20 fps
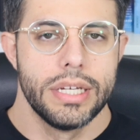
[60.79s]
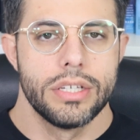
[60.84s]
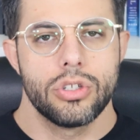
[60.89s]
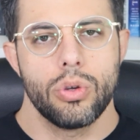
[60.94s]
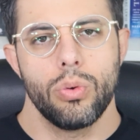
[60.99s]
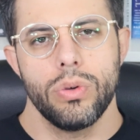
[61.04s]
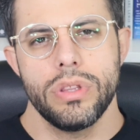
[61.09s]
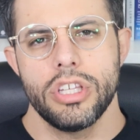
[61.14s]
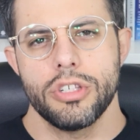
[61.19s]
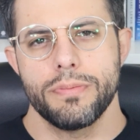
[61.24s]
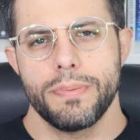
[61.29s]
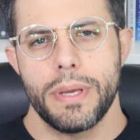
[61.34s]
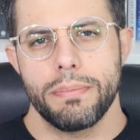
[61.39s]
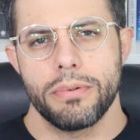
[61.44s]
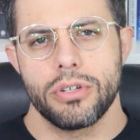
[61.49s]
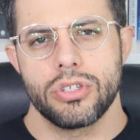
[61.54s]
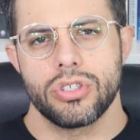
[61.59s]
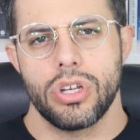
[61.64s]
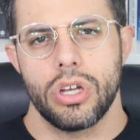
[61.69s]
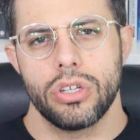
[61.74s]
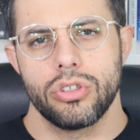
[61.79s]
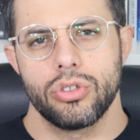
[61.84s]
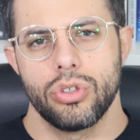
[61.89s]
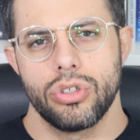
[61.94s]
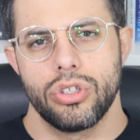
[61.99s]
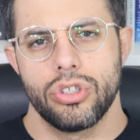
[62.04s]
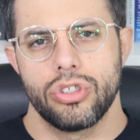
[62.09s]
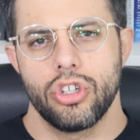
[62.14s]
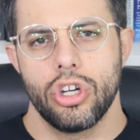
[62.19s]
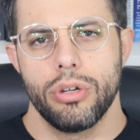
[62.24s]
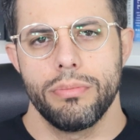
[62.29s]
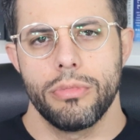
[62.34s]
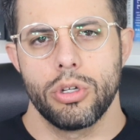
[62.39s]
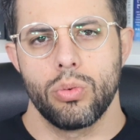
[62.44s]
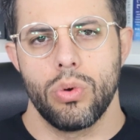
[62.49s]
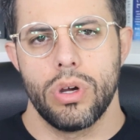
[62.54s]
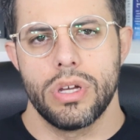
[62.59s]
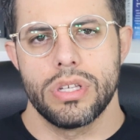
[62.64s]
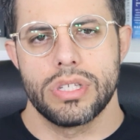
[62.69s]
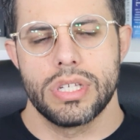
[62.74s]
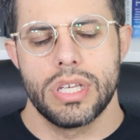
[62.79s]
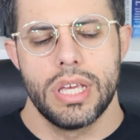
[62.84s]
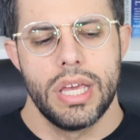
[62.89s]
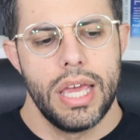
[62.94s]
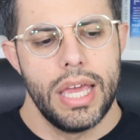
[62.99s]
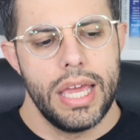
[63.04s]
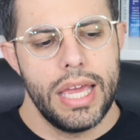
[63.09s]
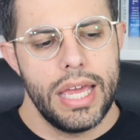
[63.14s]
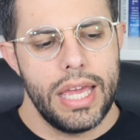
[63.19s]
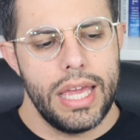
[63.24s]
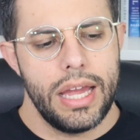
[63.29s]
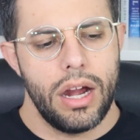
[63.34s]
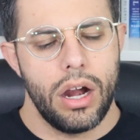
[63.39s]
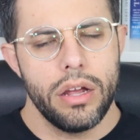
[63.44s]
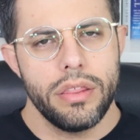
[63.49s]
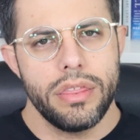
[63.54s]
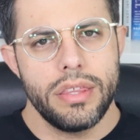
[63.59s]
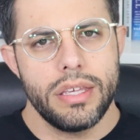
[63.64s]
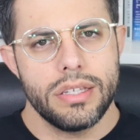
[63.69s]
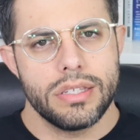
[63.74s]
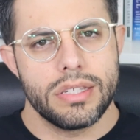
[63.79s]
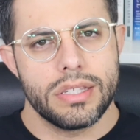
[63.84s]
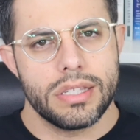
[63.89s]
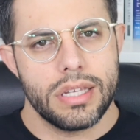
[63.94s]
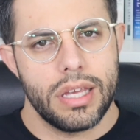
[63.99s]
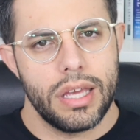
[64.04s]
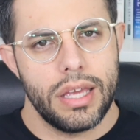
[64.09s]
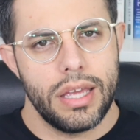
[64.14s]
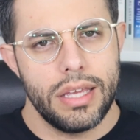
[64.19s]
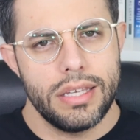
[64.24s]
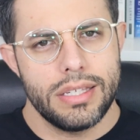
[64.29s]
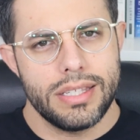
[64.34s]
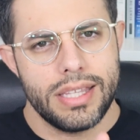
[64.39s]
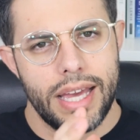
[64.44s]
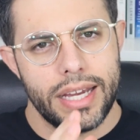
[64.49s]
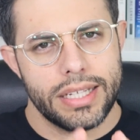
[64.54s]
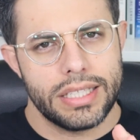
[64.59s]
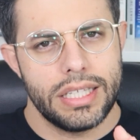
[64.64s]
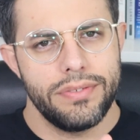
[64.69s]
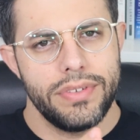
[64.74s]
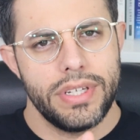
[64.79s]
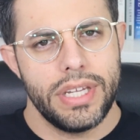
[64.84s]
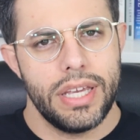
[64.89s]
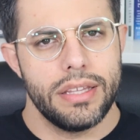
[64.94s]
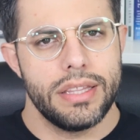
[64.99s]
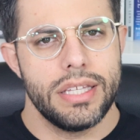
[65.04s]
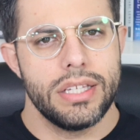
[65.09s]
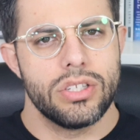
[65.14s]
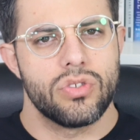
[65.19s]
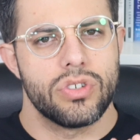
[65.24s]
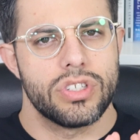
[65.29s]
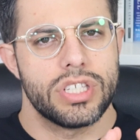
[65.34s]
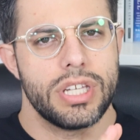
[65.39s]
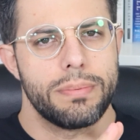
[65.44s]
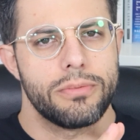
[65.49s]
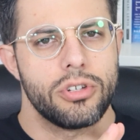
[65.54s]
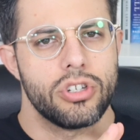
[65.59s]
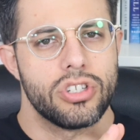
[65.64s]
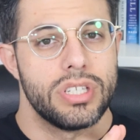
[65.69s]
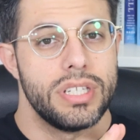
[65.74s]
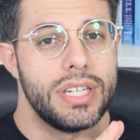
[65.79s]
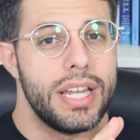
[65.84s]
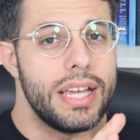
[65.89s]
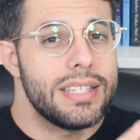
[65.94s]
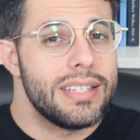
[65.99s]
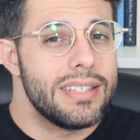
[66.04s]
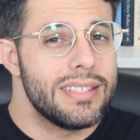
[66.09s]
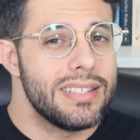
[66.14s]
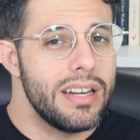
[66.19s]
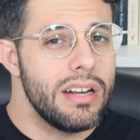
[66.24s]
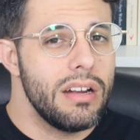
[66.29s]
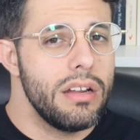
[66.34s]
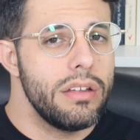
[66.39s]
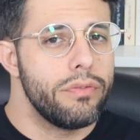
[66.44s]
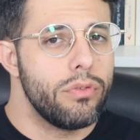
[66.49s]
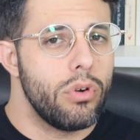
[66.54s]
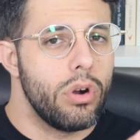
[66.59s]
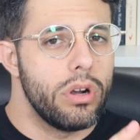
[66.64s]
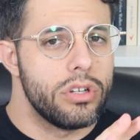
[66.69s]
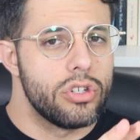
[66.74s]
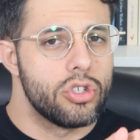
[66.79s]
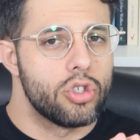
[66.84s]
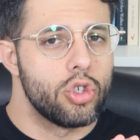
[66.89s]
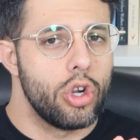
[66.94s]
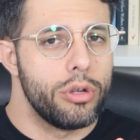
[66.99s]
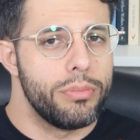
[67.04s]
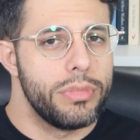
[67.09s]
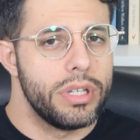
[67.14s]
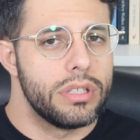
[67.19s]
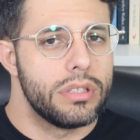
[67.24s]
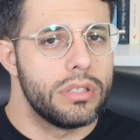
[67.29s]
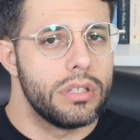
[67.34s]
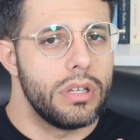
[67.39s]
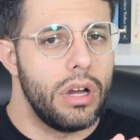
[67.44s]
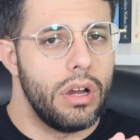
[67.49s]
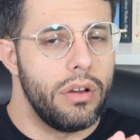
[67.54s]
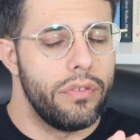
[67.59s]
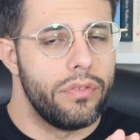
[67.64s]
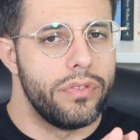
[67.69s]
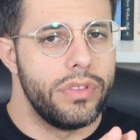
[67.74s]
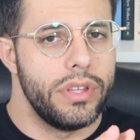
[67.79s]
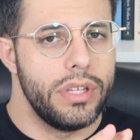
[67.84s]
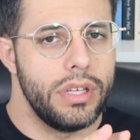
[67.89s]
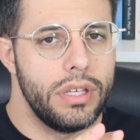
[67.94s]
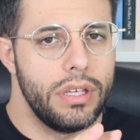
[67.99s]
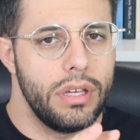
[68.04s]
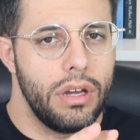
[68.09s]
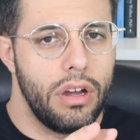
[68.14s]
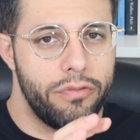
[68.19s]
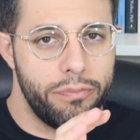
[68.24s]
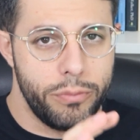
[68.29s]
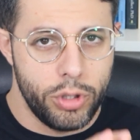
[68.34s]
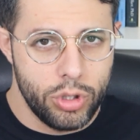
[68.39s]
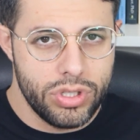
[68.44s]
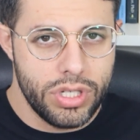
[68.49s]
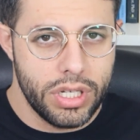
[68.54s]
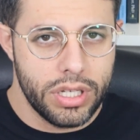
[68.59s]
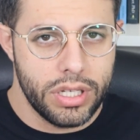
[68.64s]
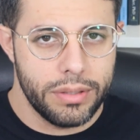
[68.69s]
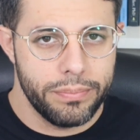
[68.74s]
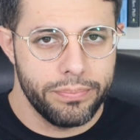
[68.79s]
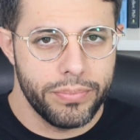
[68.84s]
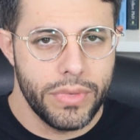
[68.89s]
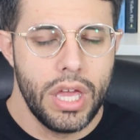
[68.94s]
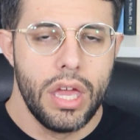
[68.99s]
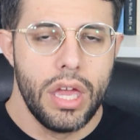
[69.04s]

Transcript: So what this paper sought to determine was, is the activity at these receptors necessary for our enjoyment of music?